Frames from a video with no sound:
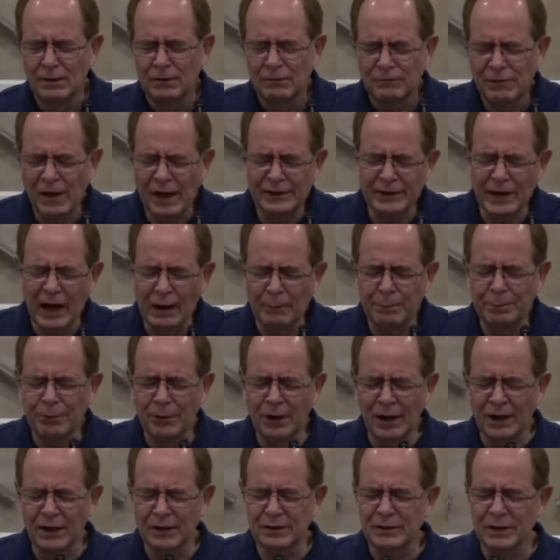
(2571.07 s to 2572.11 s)
Father, I
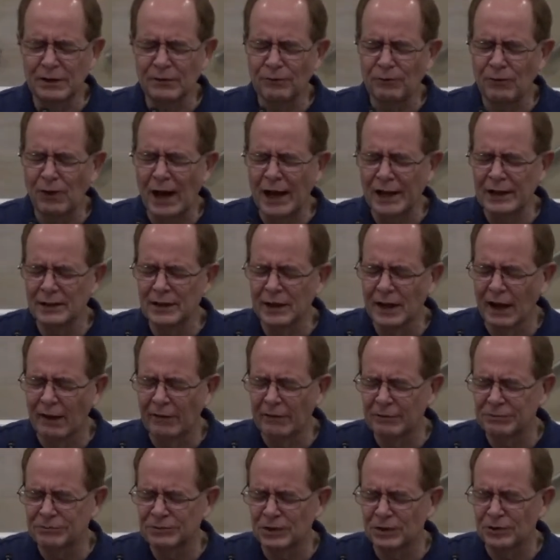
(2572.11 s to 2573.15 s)
pray that right now,
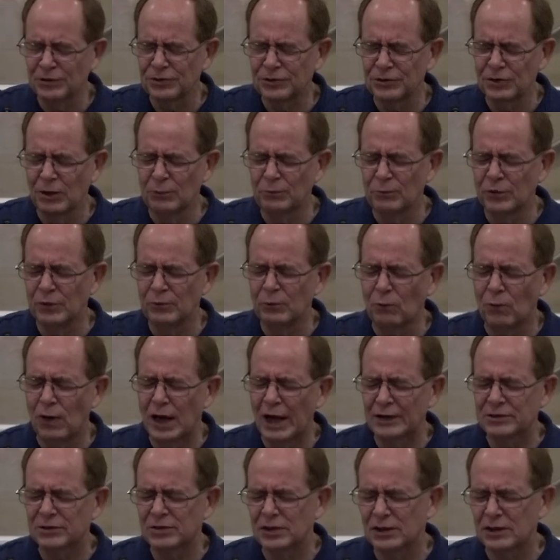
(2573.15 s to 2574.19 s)
if there's someone
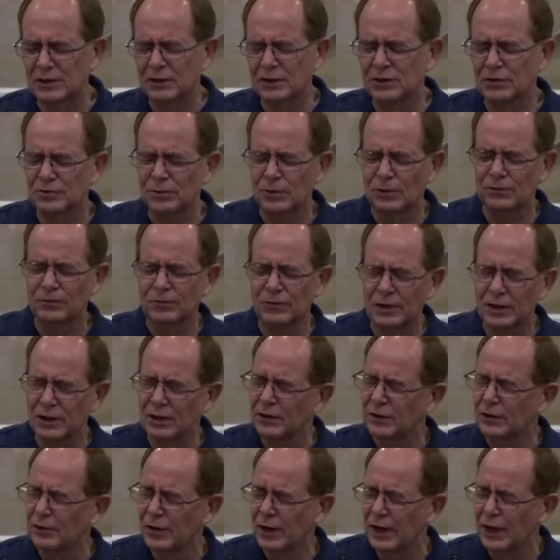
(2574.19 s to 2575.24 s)
watching this over the
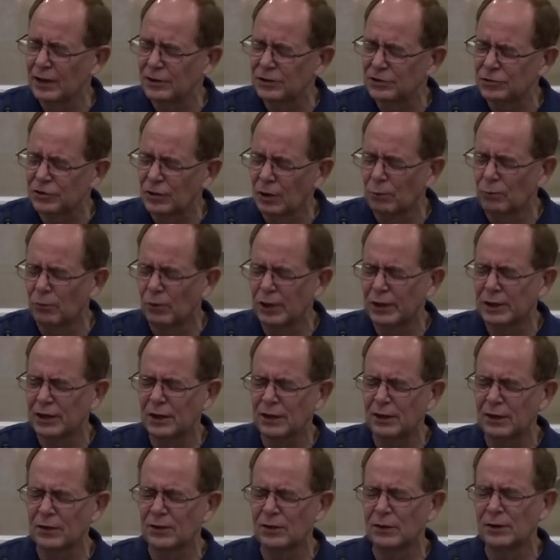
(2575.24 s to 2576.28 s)
internet, someone
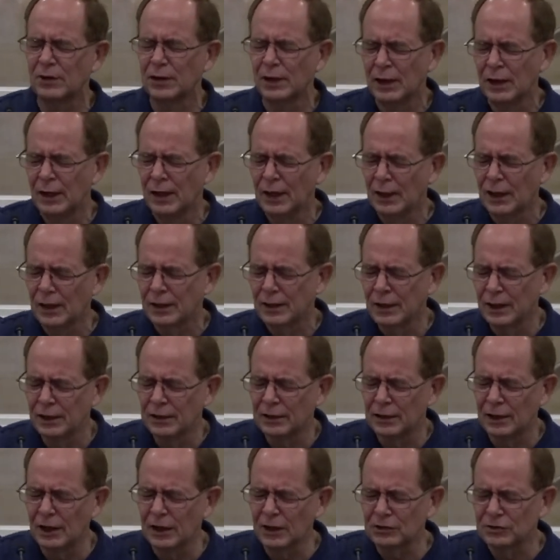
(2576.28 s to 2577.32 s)
here that
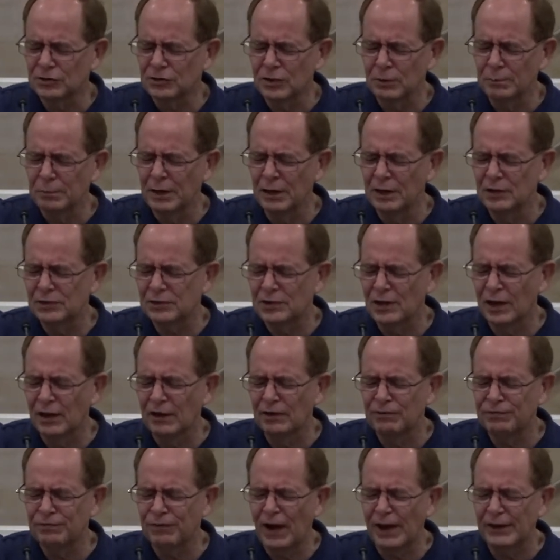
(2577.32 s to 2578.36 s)
needs to be
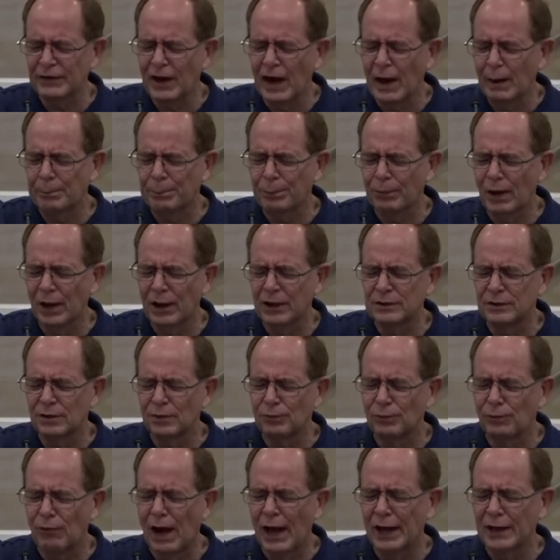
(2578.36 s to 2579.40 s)
saved, Father, I pray
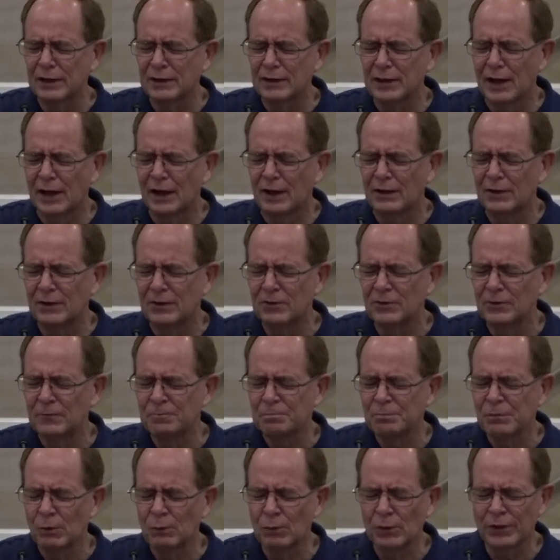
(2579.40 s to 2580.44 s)
that right now,
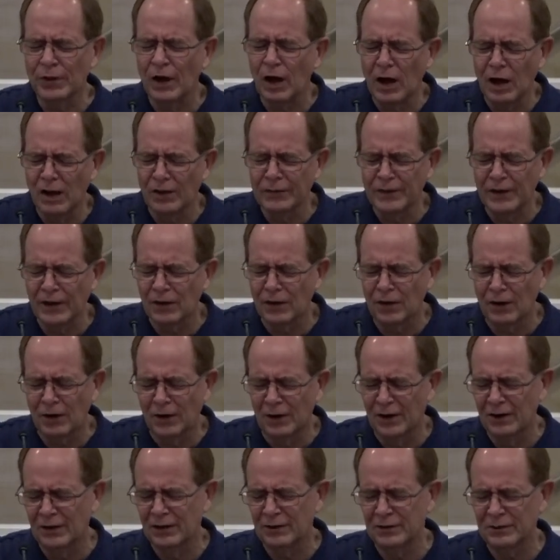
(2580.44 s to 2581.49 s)
with all their
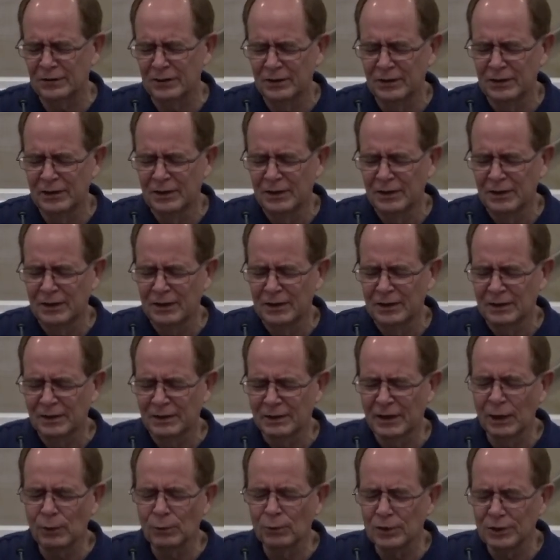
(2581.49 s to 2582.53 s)
heart,
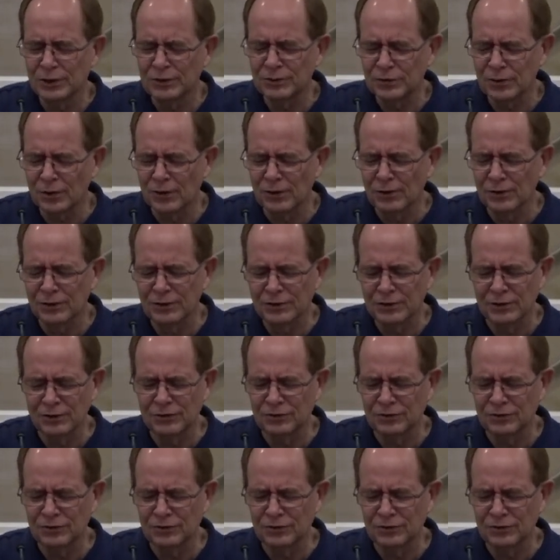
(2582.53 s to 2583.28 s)
they would turn to